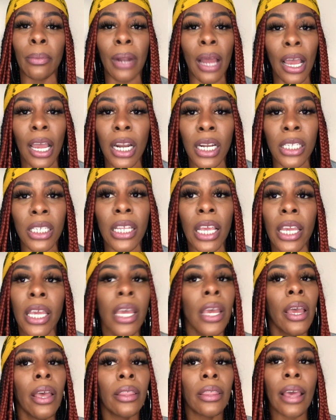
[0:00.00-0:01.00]
not going to say
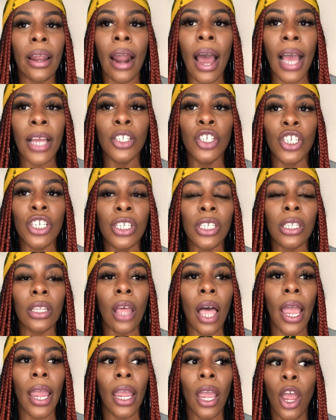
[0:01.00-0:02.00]
that I just
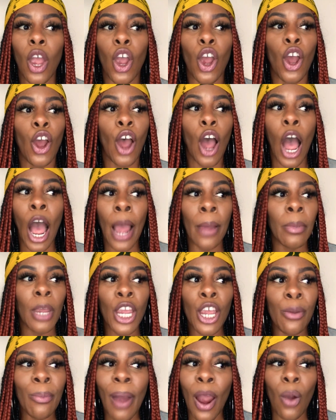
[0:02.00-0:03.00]
like I'm
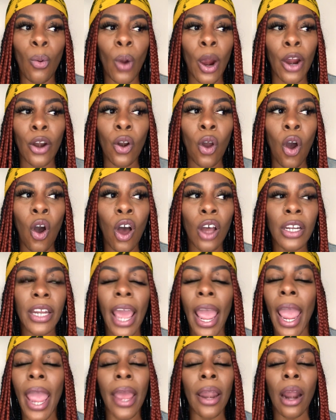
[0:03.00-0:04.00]
in my word all
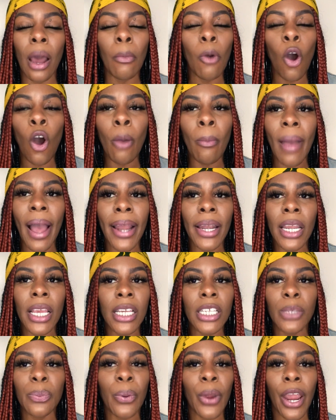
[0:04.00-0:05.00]
day and I'm on my
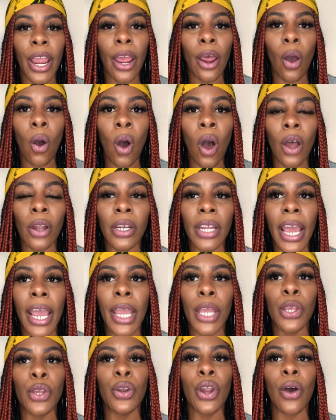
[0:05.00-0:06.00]
knees praying all day.
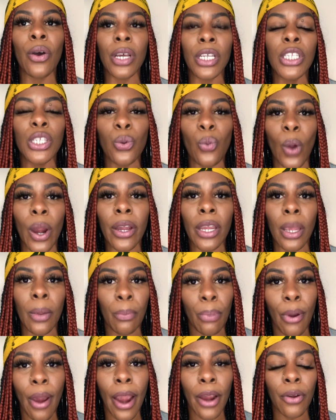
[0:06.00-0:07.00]
You know, it's a work in
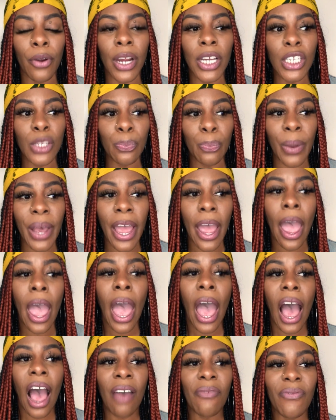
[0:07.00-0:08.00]
progress, but
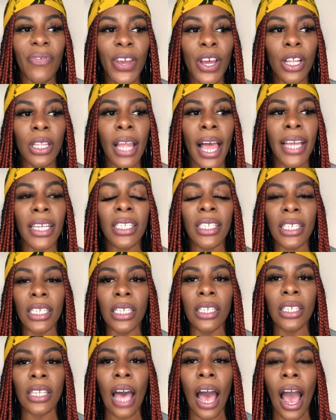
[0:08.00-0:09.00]
I feel like
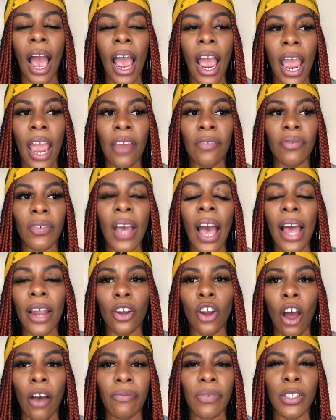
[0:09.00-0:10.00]
since I've gotten
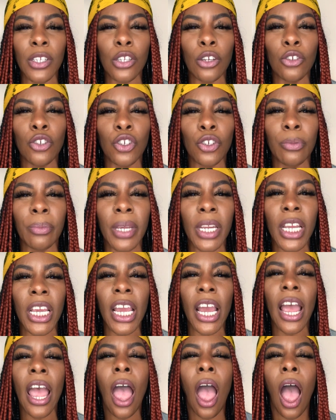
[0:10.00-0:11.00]
off of social
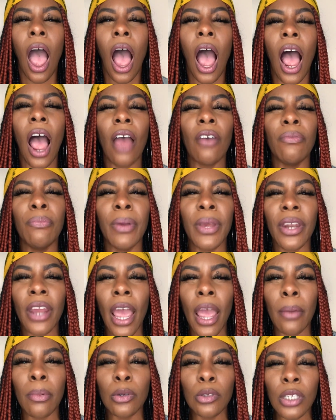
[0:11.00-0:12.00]
media, I've been
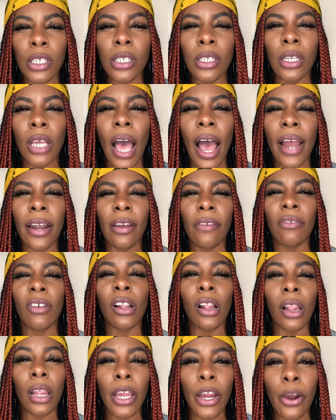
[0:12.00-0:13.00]
able to kind of
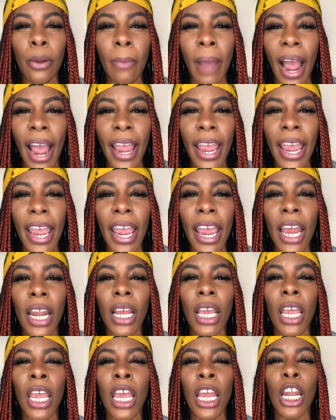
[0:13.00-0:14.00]
clear my head
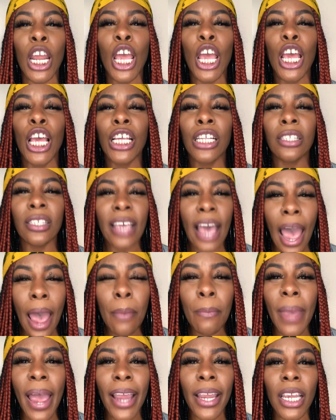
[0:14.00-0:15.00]
and
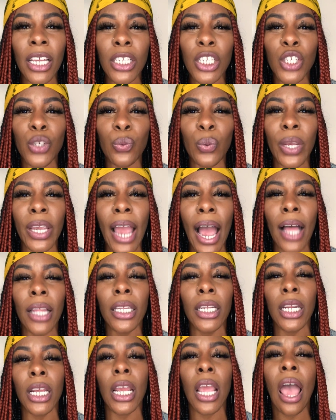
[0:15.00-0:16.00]
tap back into
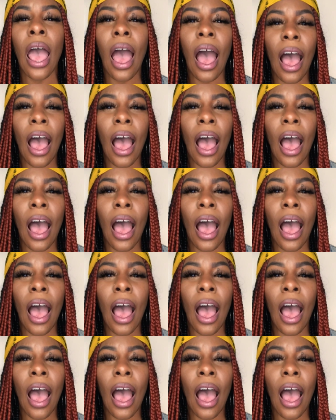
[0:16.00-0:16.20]
reality.